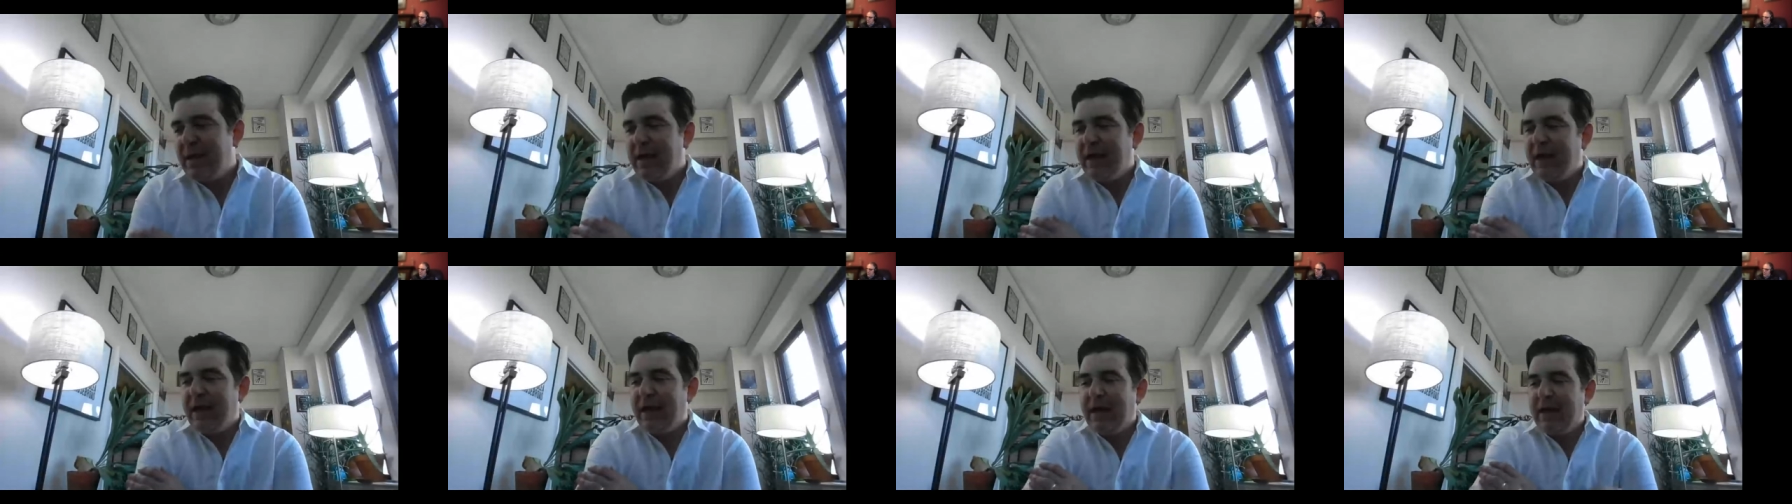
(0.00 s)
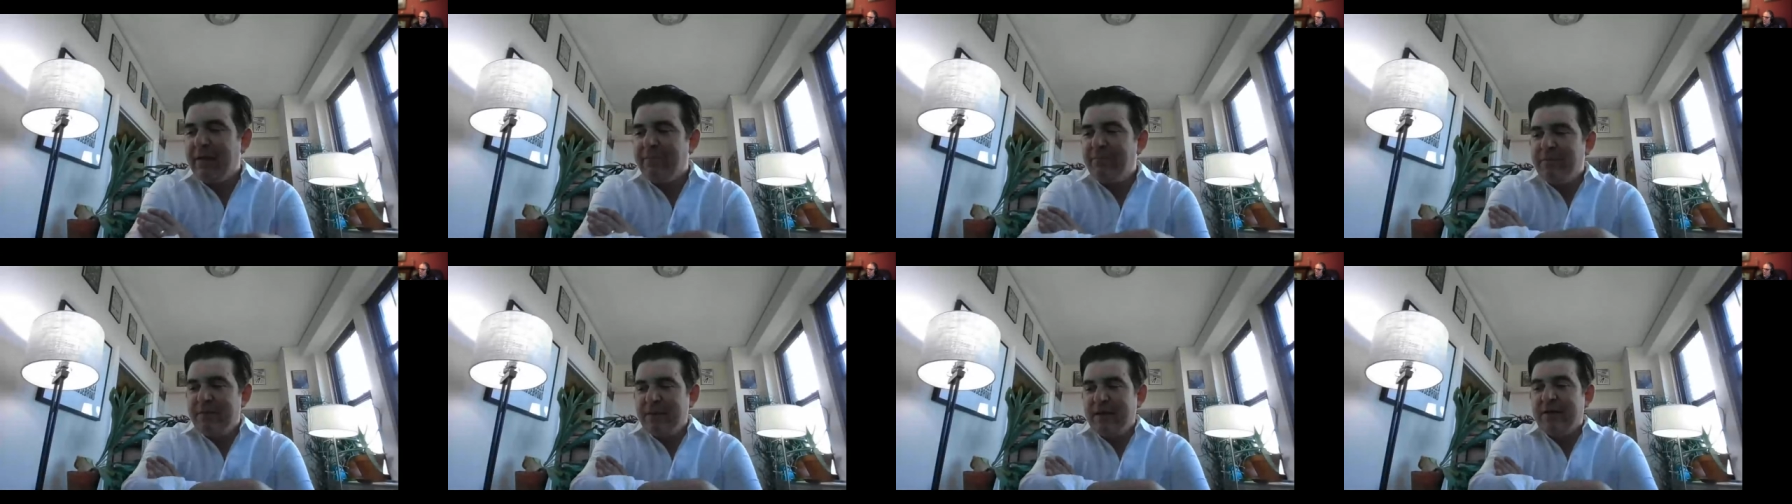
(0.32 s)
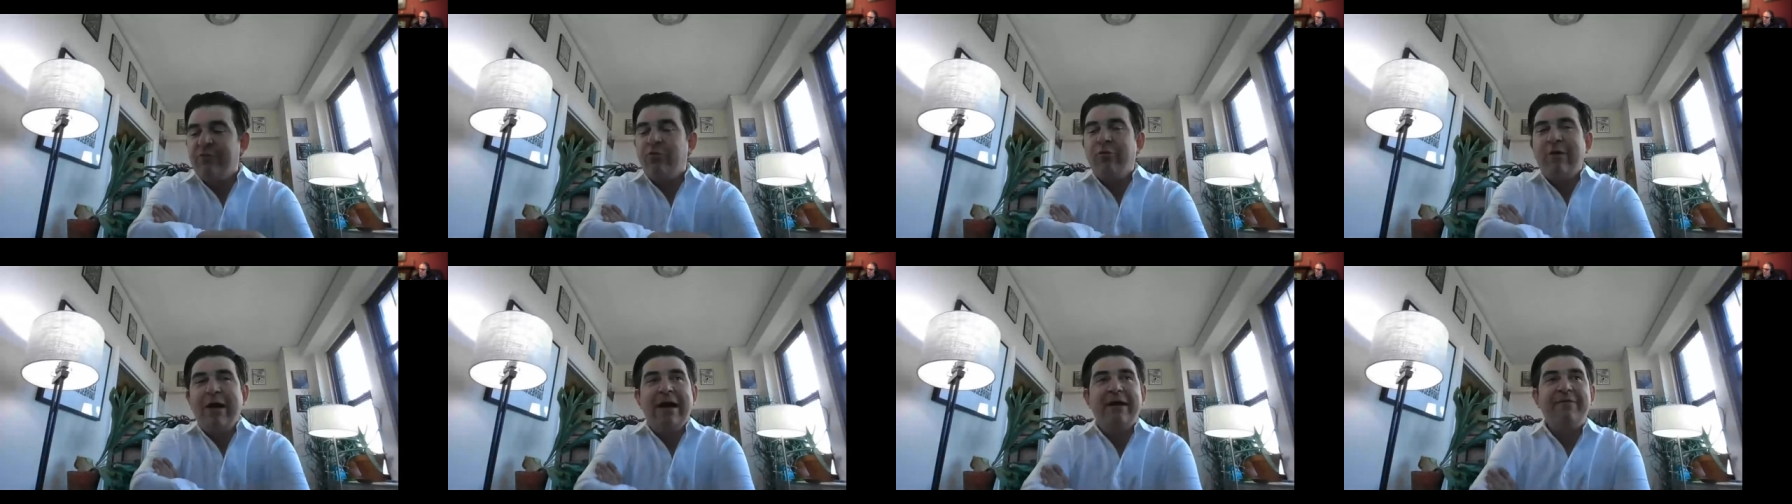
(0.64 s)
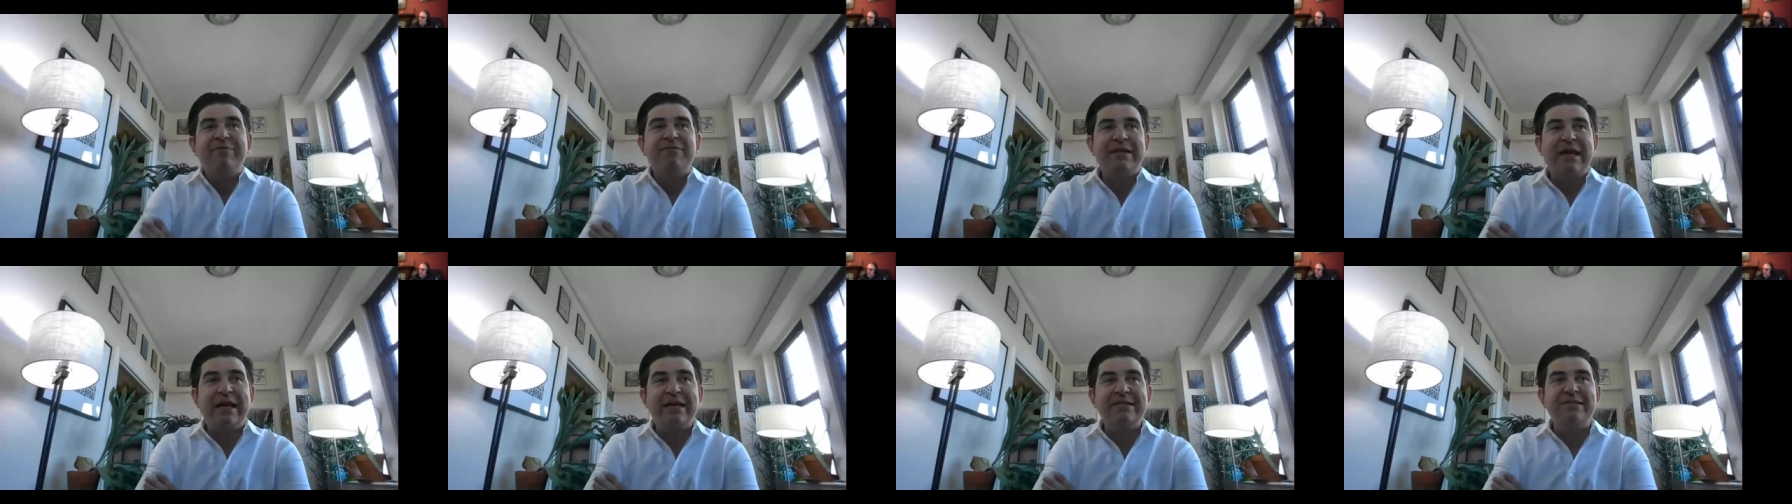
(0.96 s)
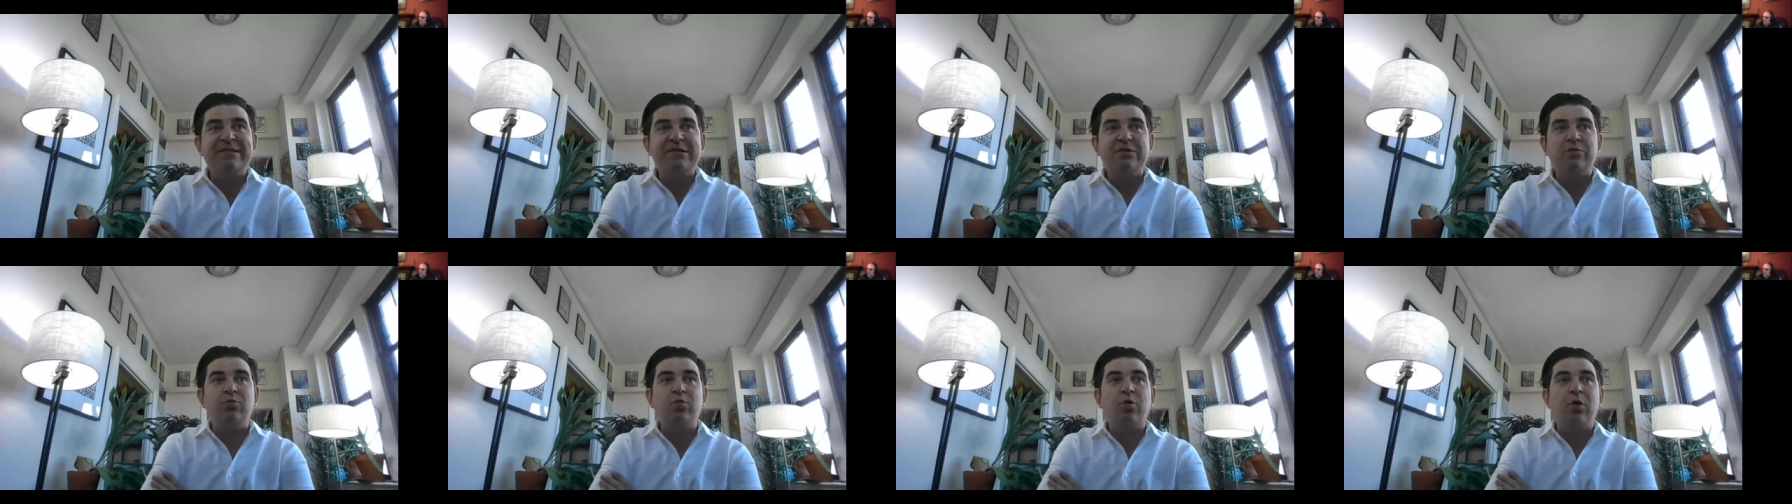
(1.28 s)
Um, the craft has
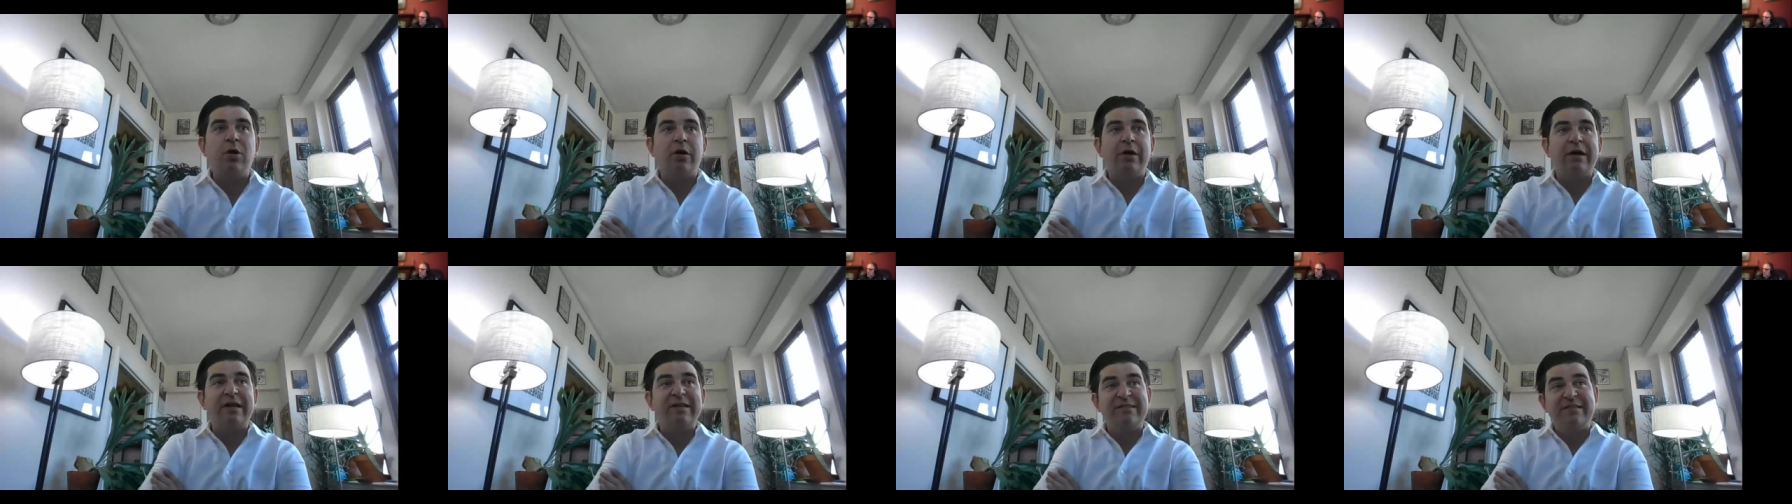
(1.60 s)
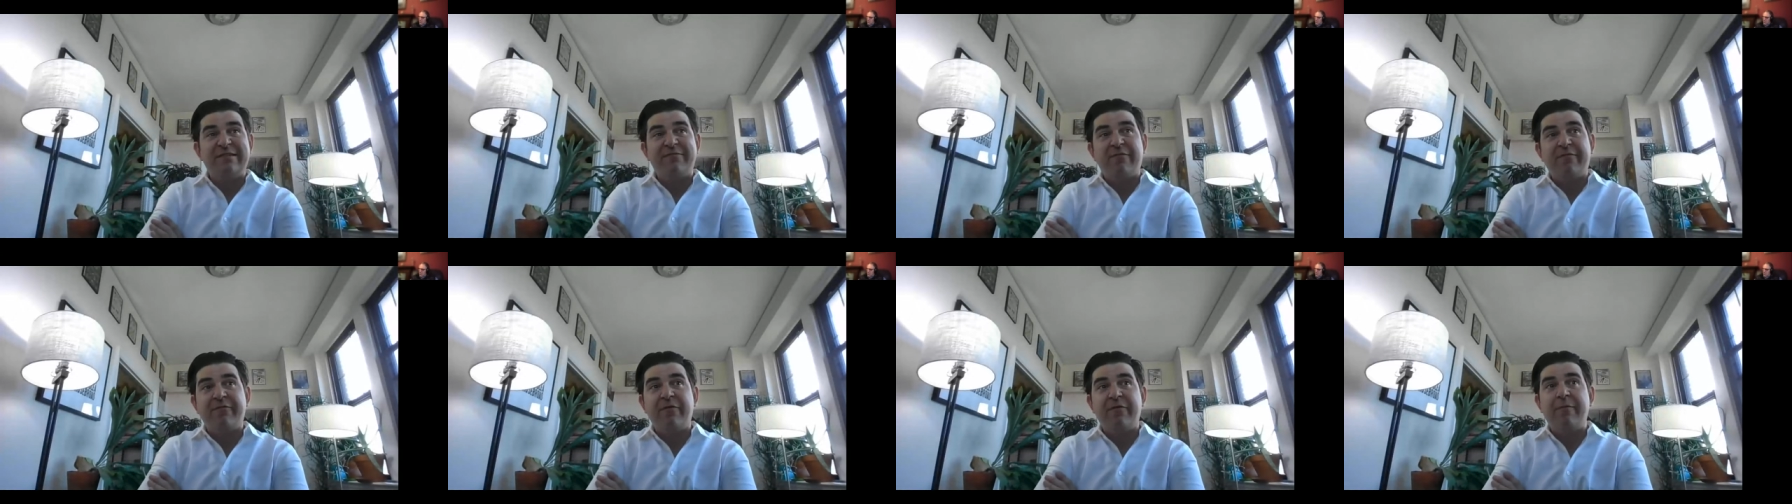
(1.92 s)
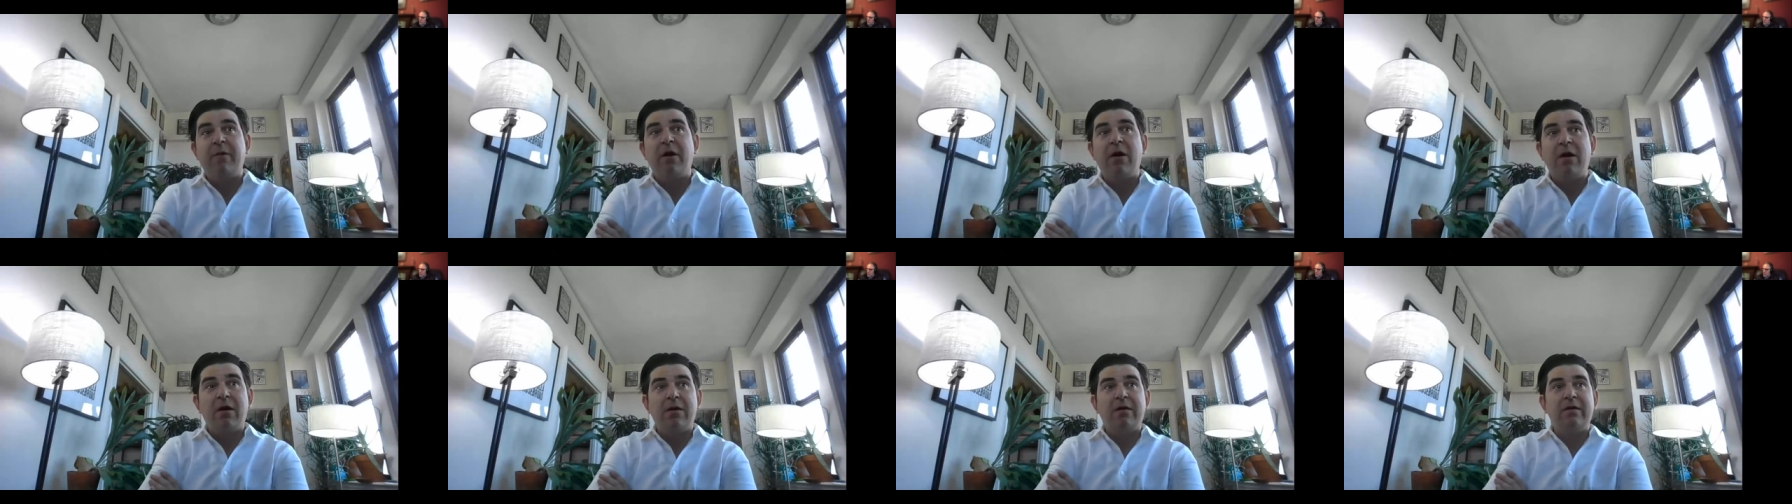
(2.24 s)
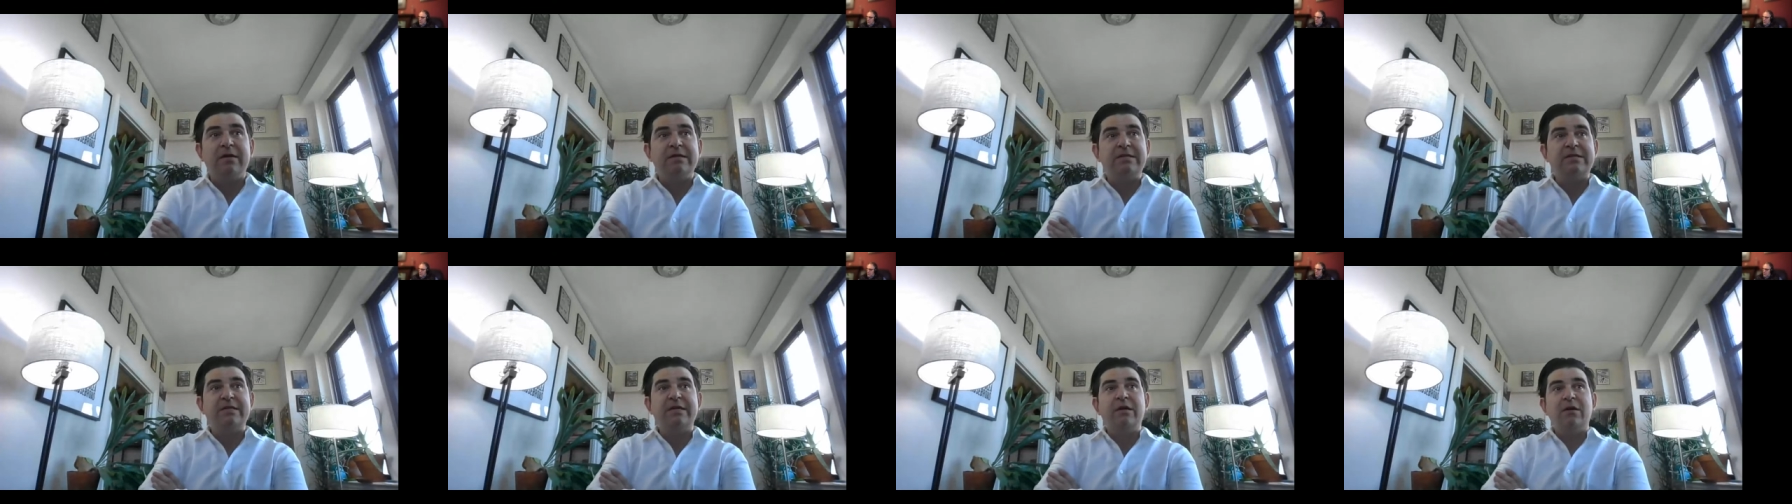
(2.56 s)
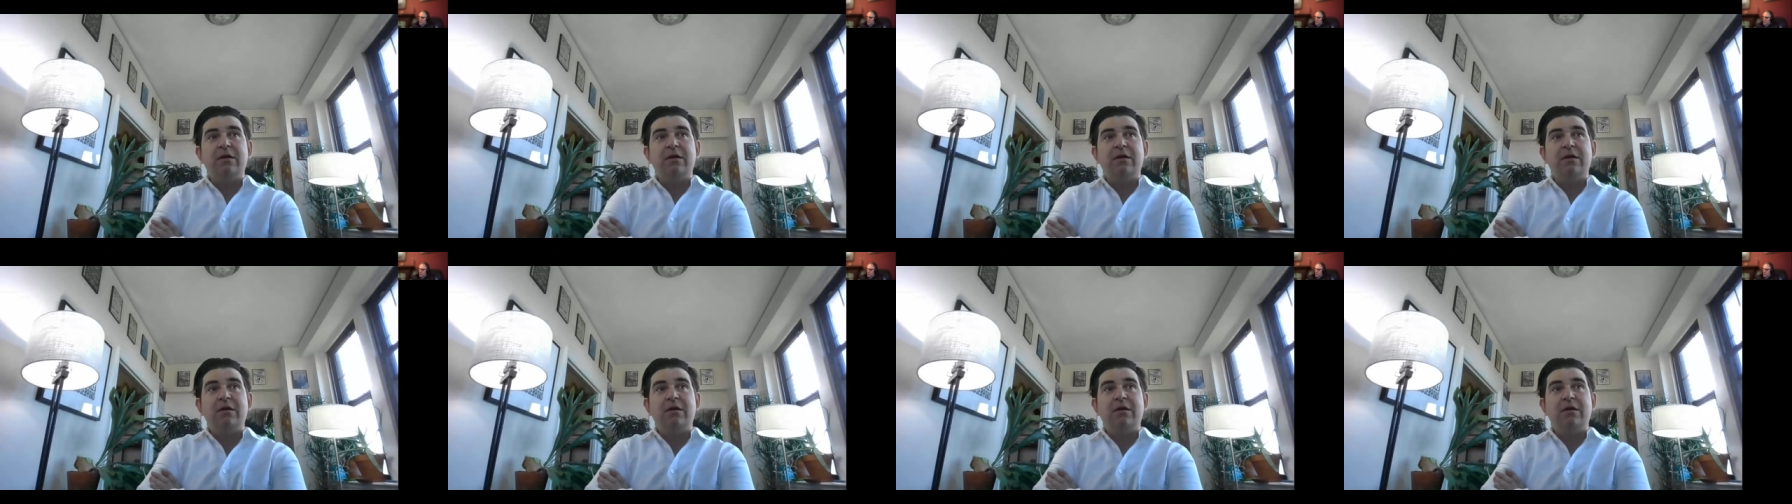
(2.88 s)
to work is different from art.